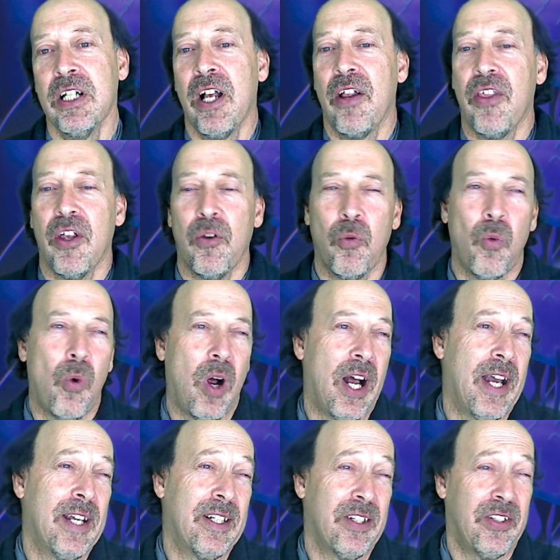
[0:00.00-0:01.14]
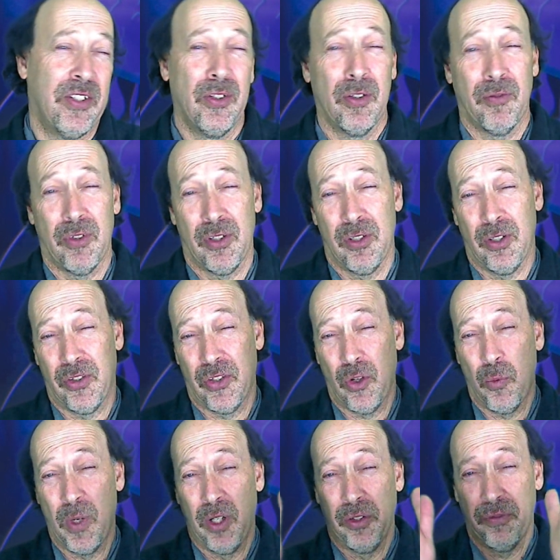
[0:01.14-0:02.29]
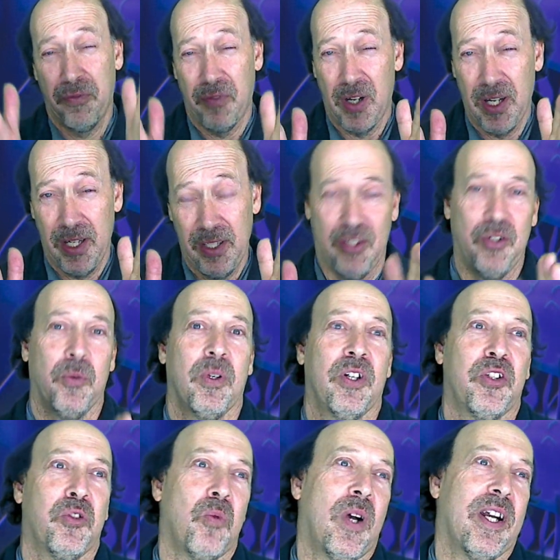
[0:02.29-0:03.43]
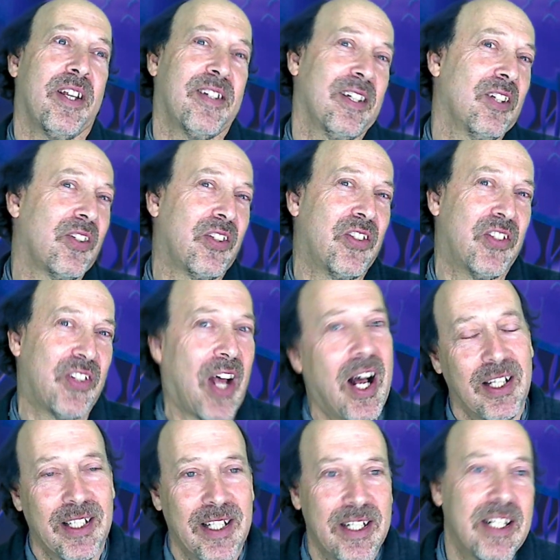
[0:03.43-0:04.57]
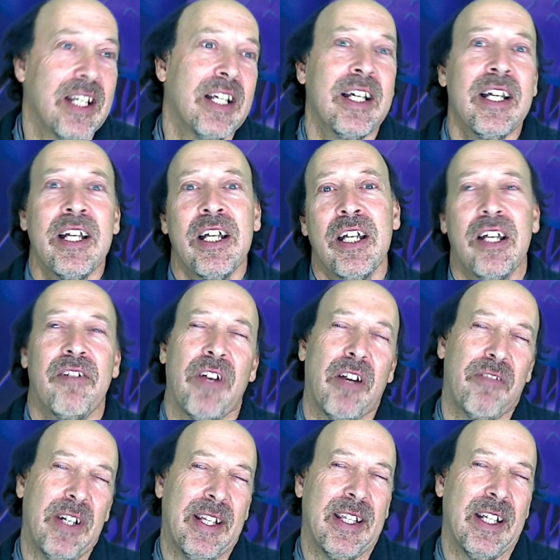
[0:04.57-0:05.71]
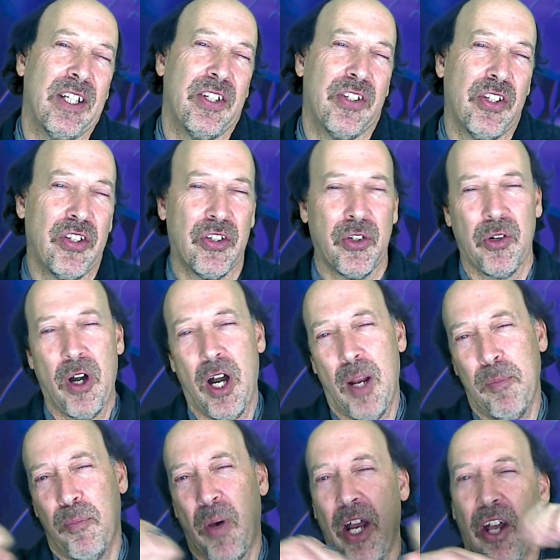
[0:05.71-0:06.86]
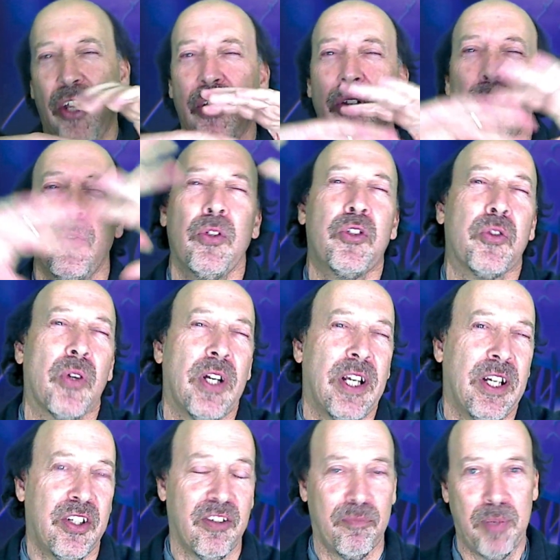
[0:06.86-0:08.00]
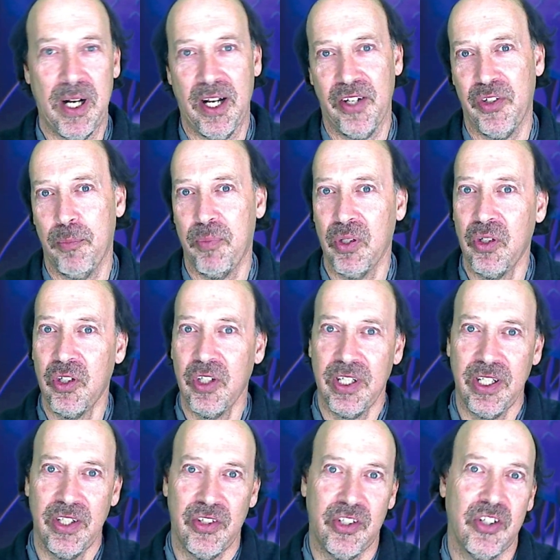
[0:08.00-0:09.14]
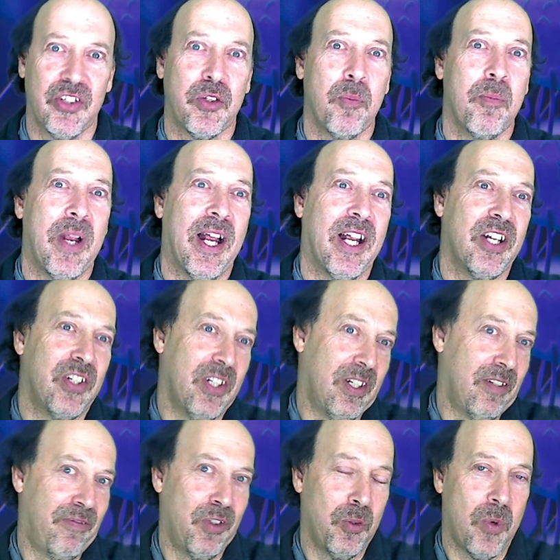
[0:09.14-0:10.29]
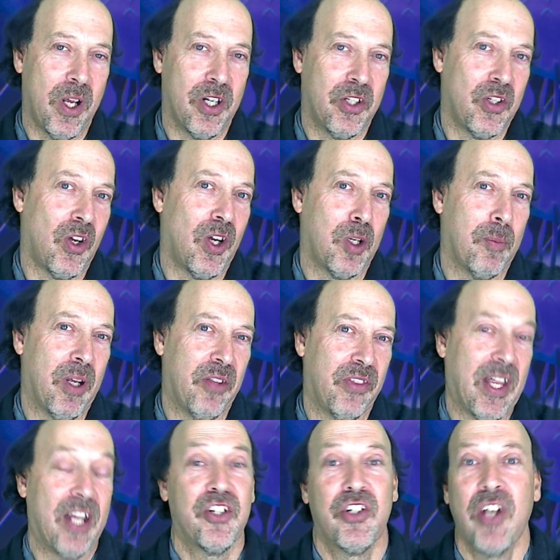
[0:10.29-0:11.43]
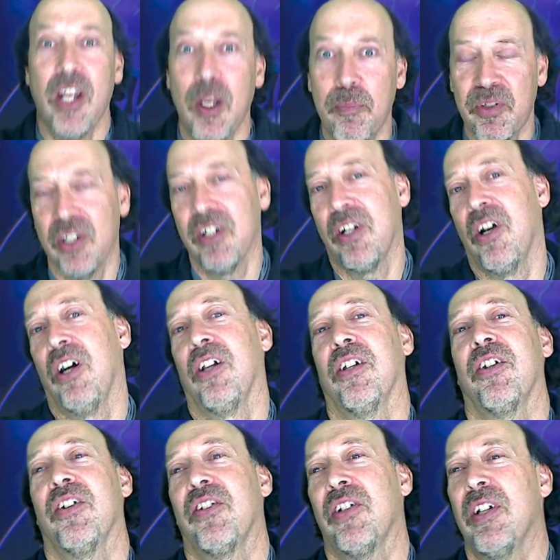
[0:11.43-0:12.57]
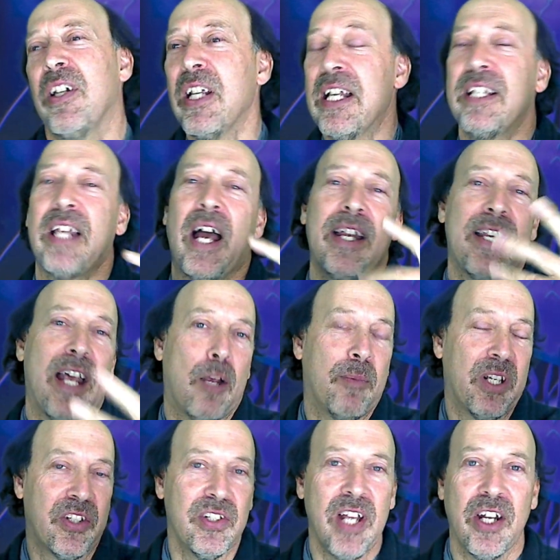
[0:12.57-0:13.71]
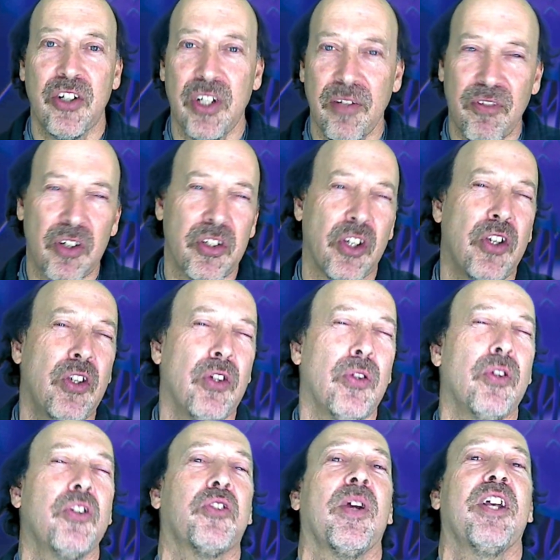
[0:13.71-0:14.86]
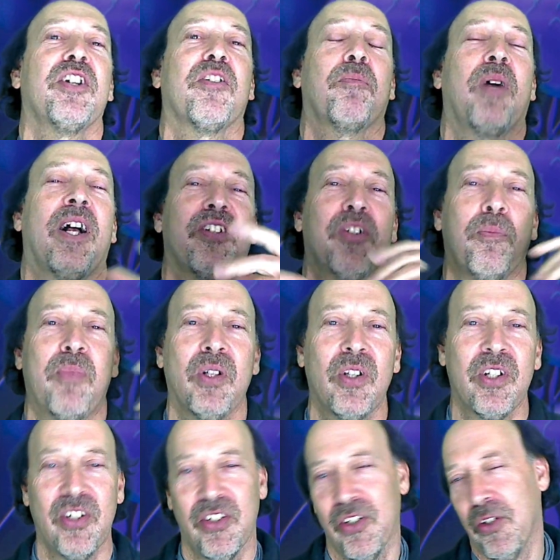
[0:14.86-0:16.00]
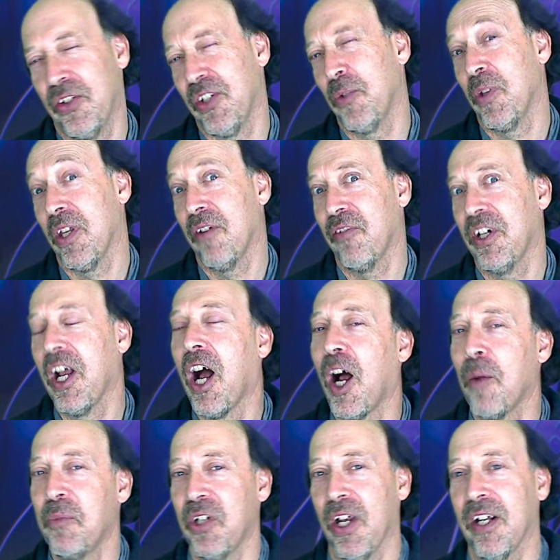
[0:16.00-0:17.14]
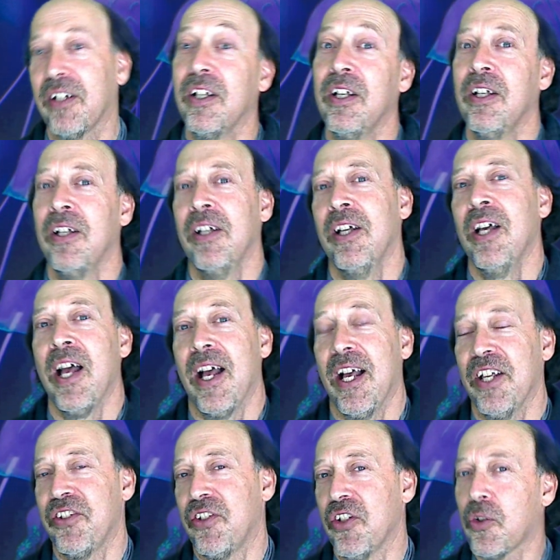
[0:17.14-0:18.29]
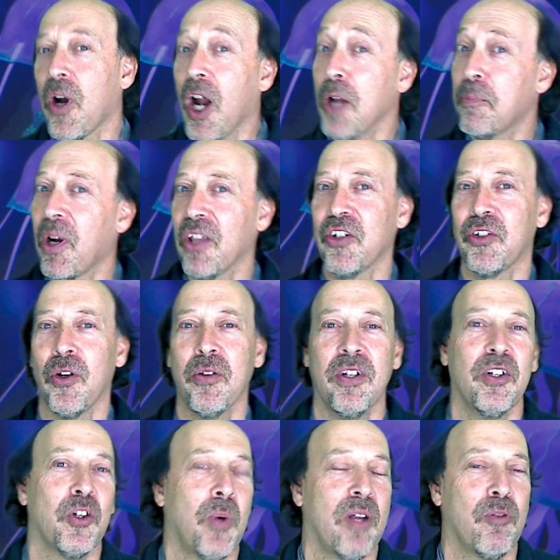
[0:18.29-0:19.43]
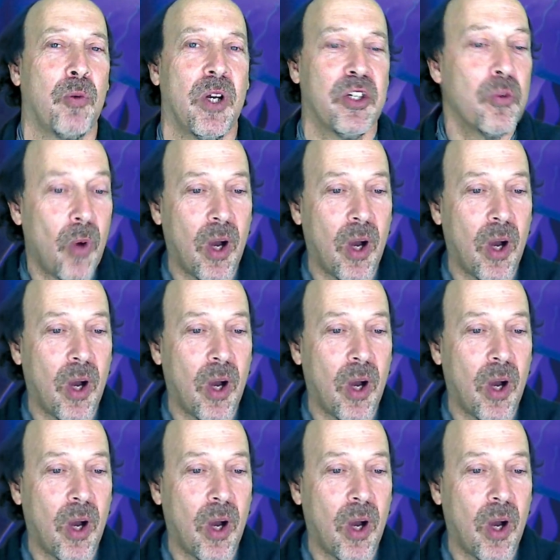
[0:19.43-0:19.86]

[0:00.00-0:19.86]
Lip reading: then why does the universe look so well defined to us? Why does it look solid? If everything is described by a huge range of possibilities, just imagine if you want to talk about that, shapes and colors and dynamics and energy. If there's a huge range of possibilities associated with every object as described by the Schrödinger wave equation,